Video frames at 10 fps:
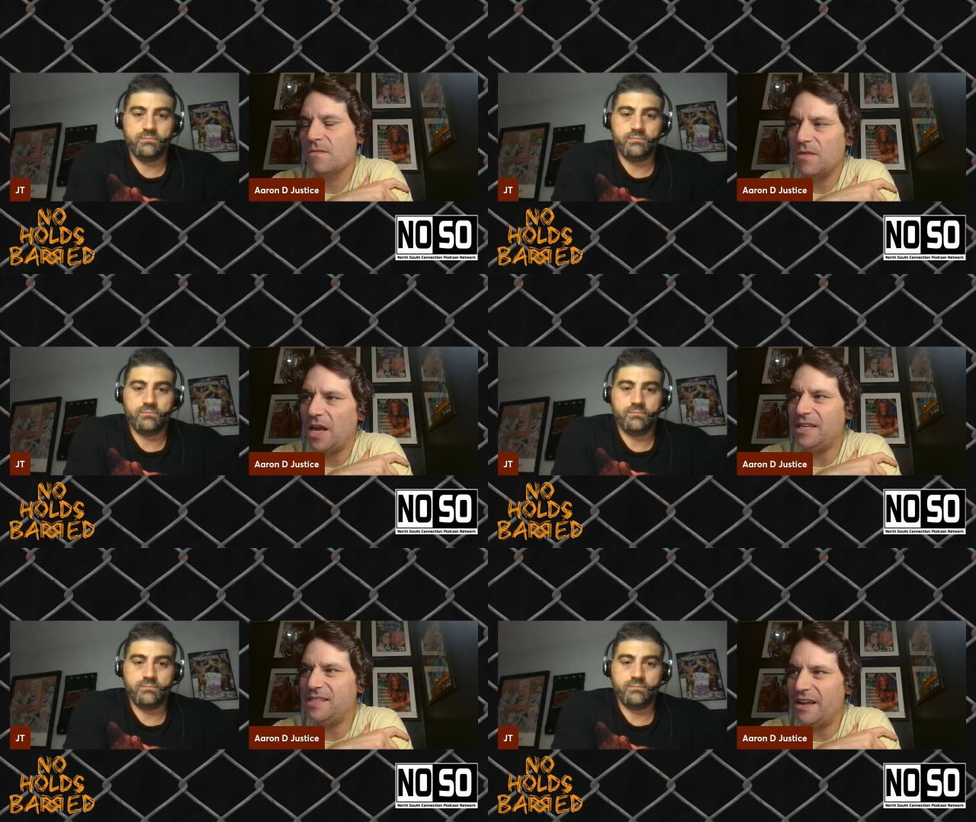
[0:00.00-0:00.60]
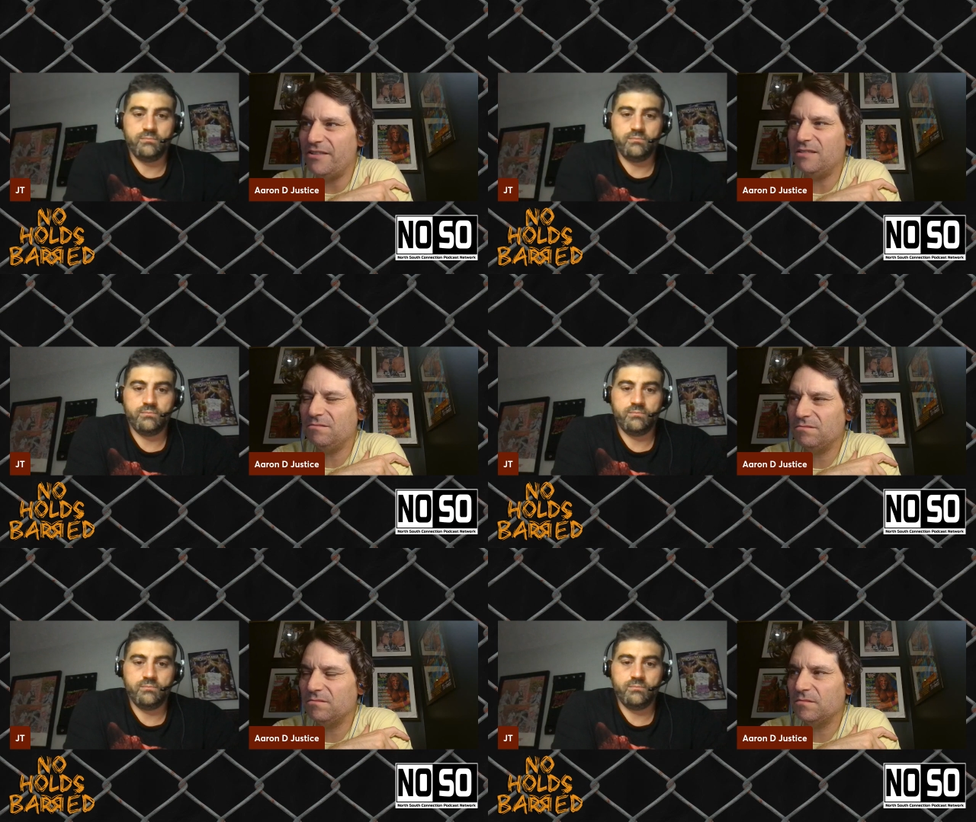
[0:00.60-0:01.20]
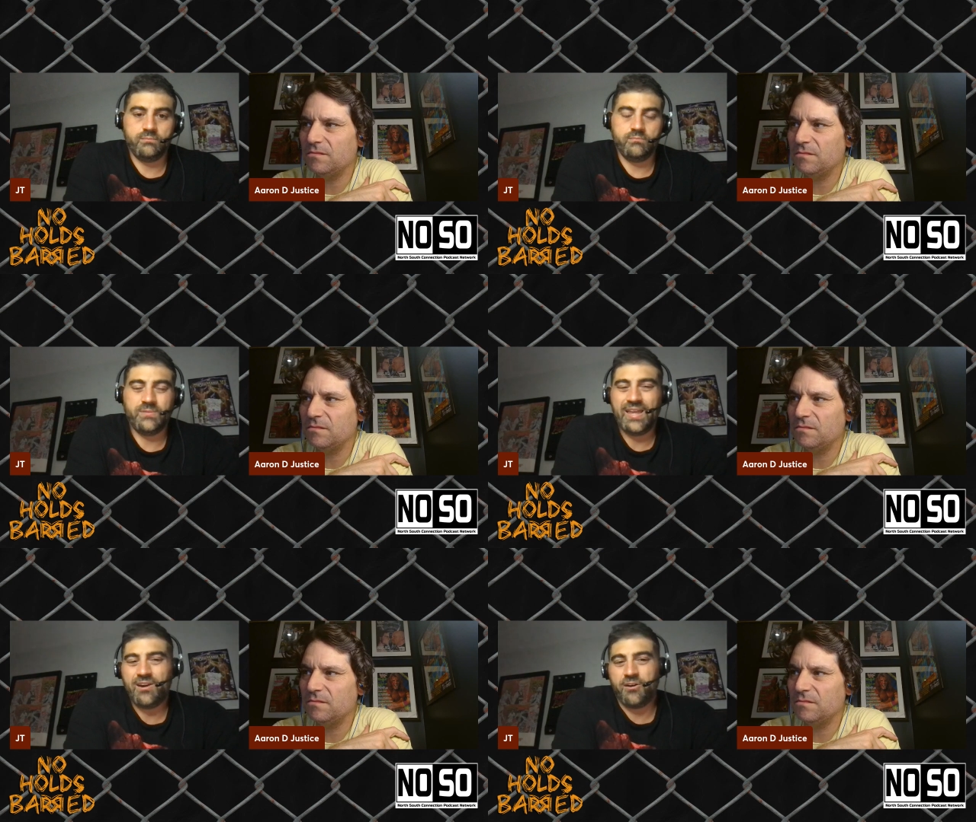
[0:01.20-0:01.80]
Speaker 1: 97.
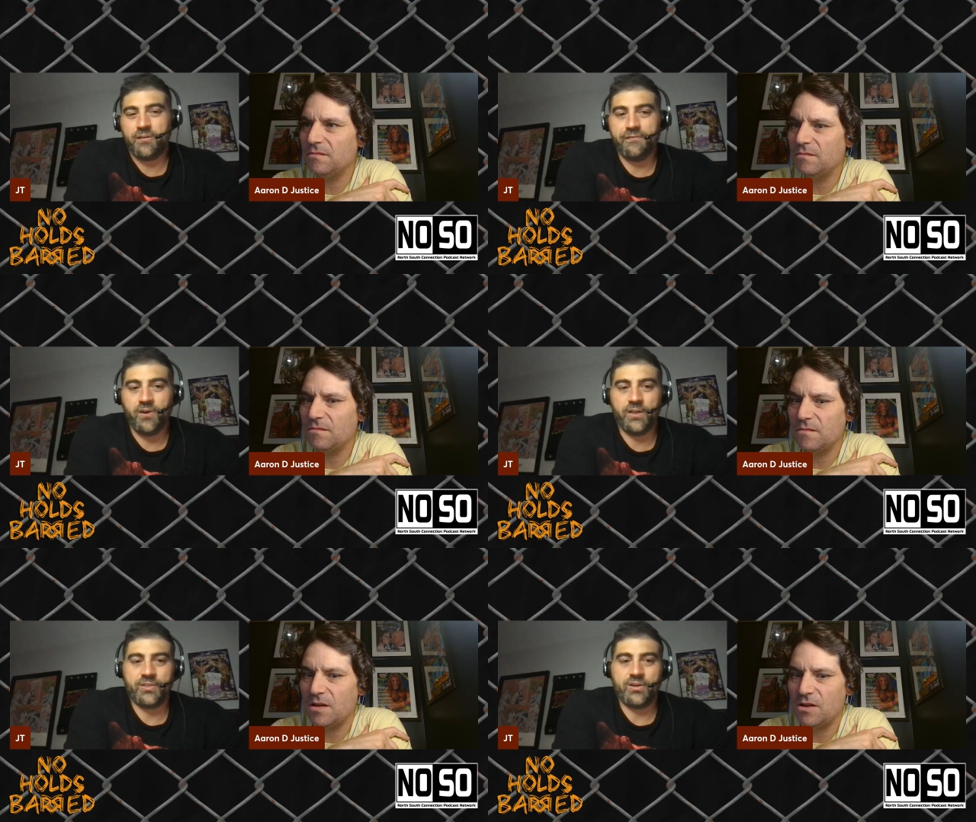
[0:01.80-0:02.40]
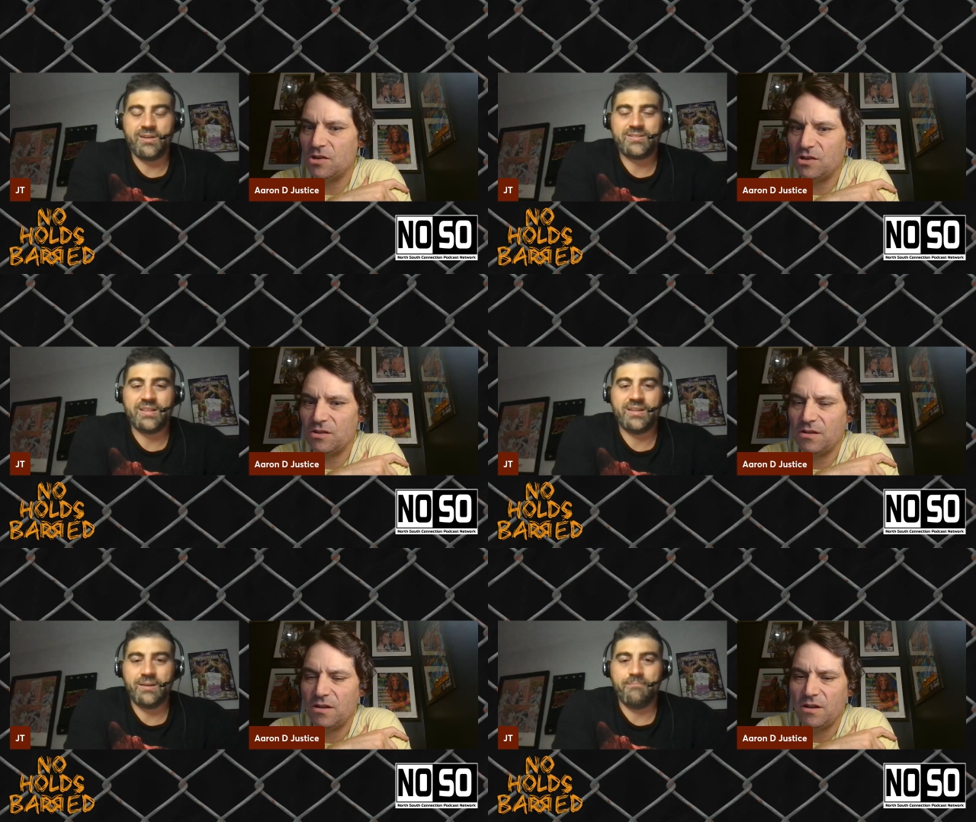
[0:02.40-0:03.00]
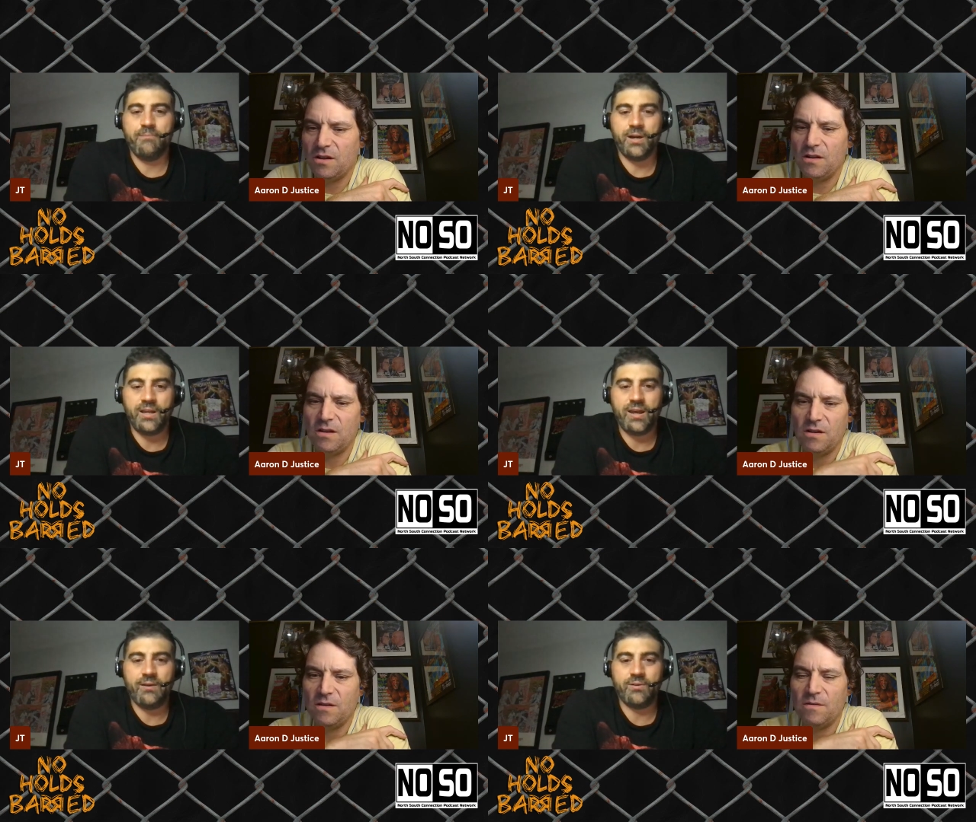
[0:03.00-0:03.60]
Speaker 2: They had already fought though. That's not like a
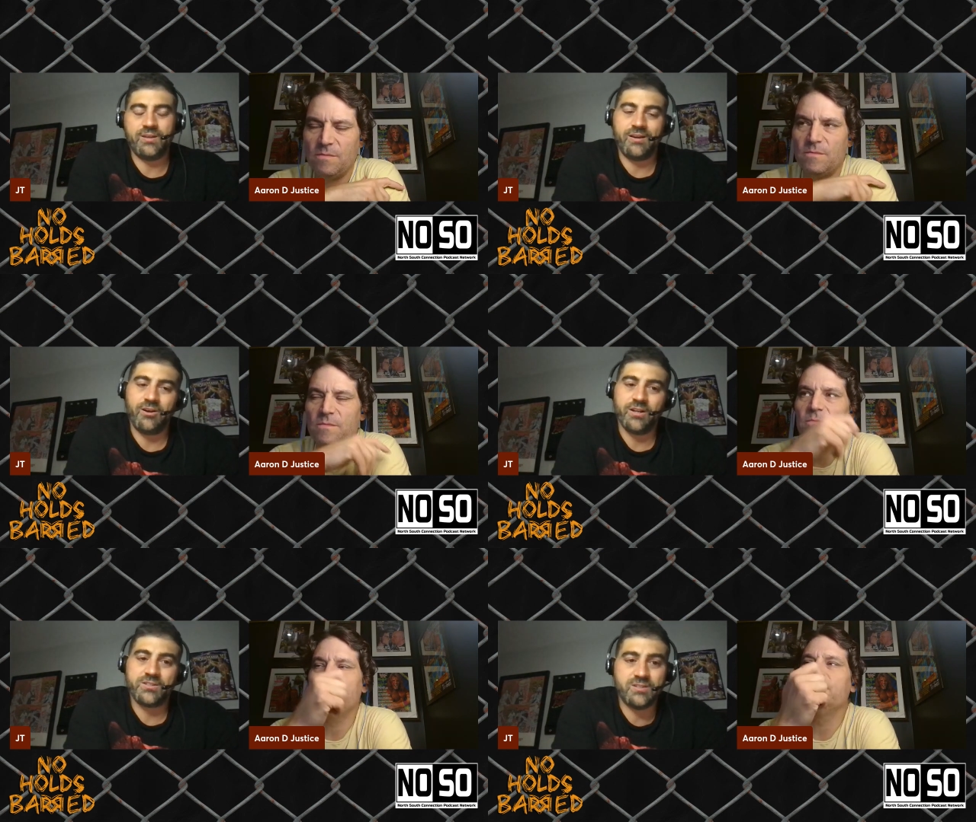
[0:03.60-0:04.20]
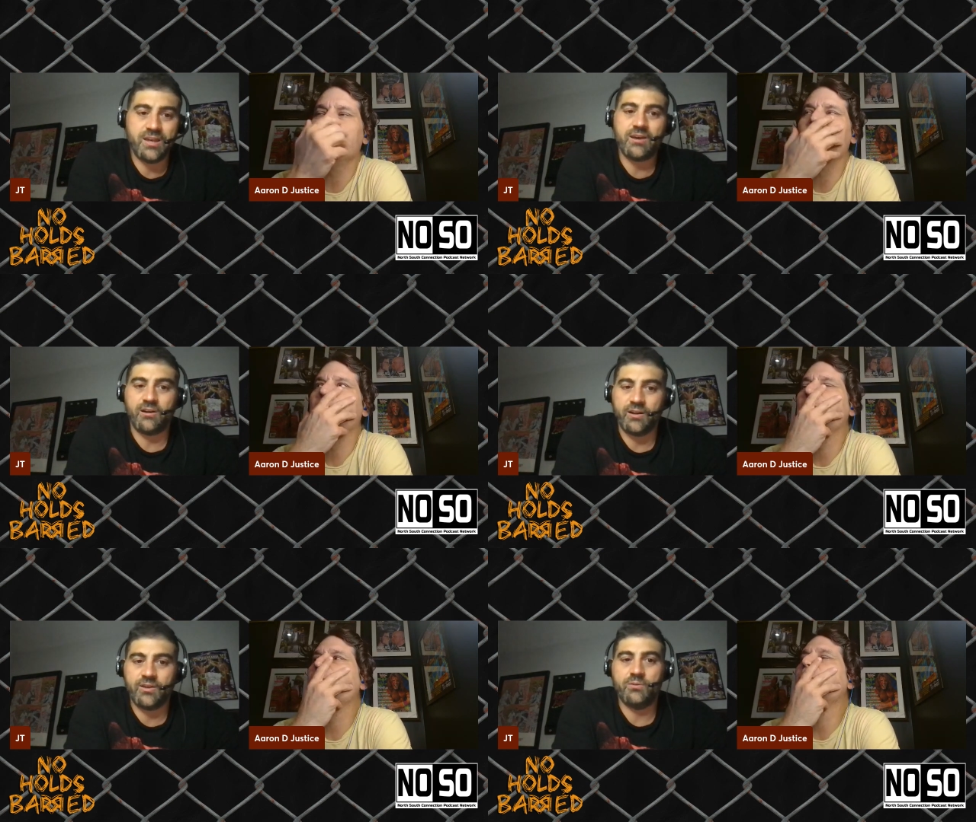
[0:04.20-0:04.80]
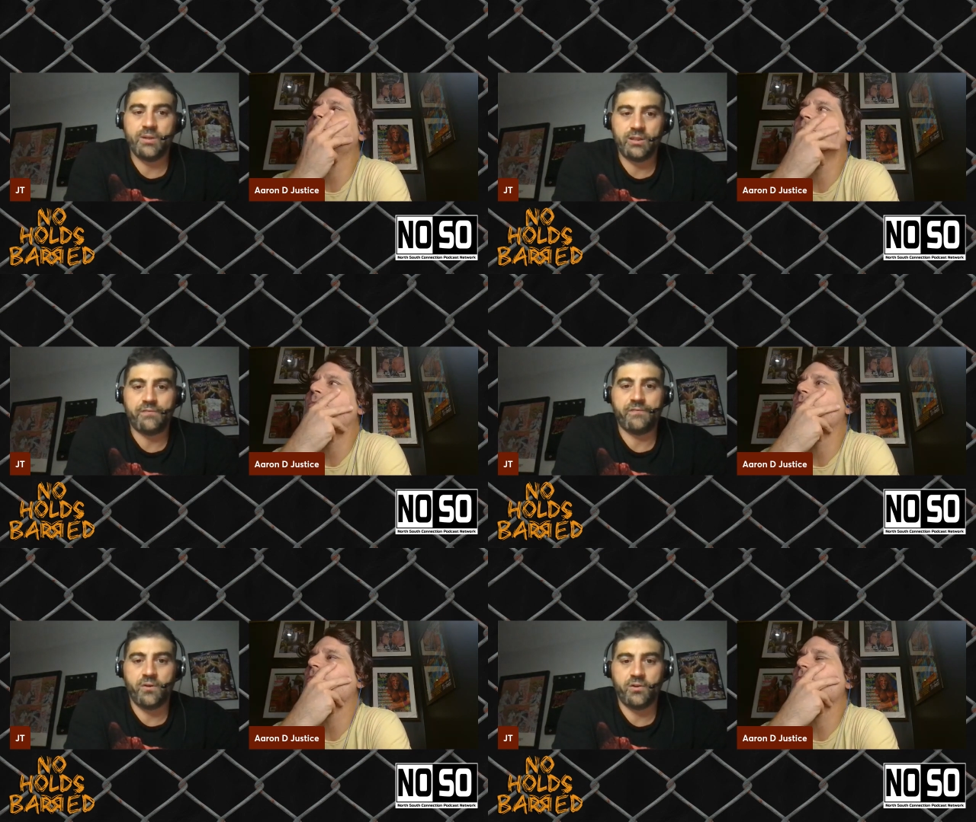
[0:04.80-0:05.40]
money. I would Austin Taker, I think, would be like the
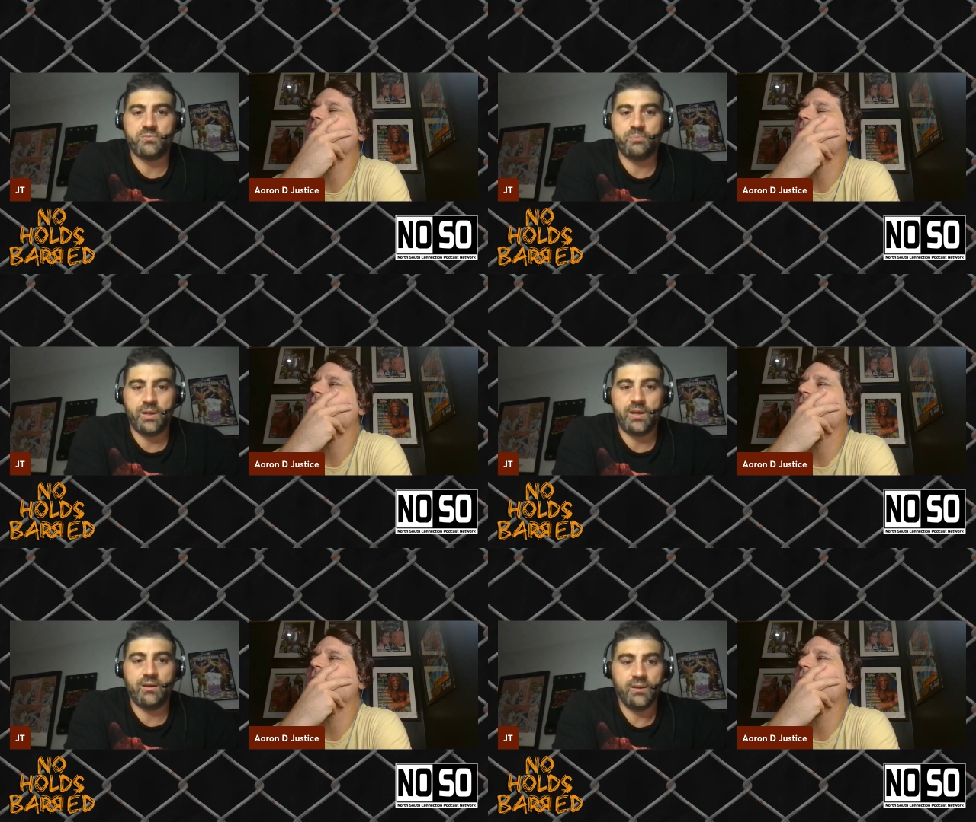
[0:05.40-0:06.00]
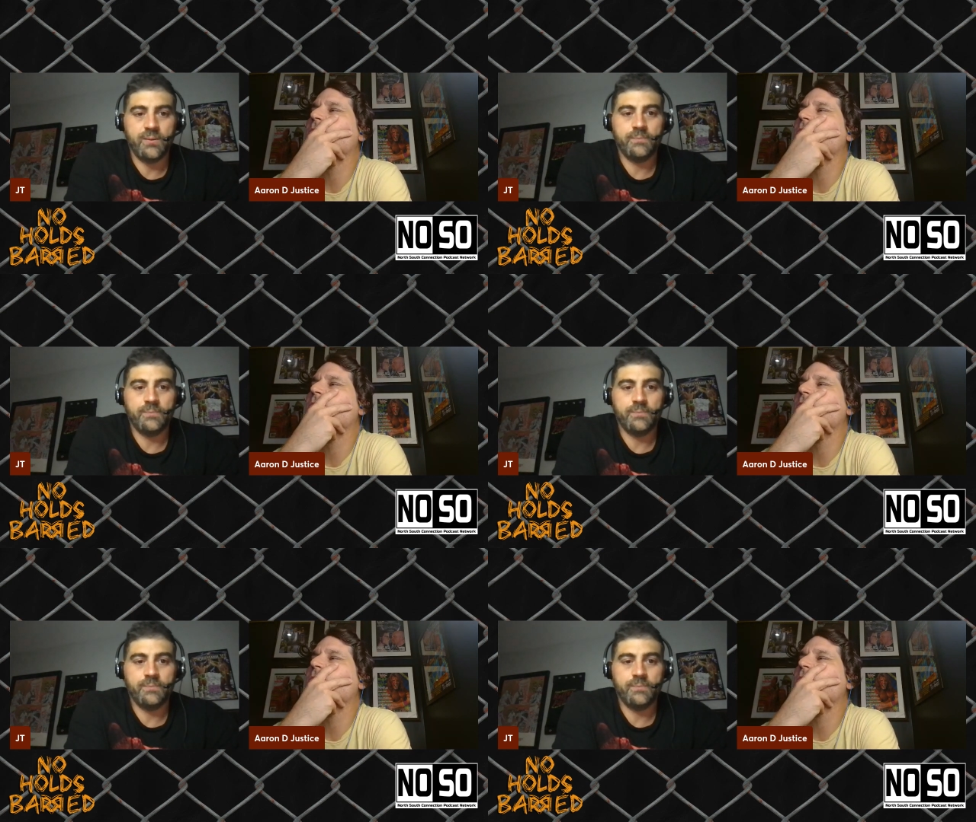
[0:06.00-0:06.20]
first big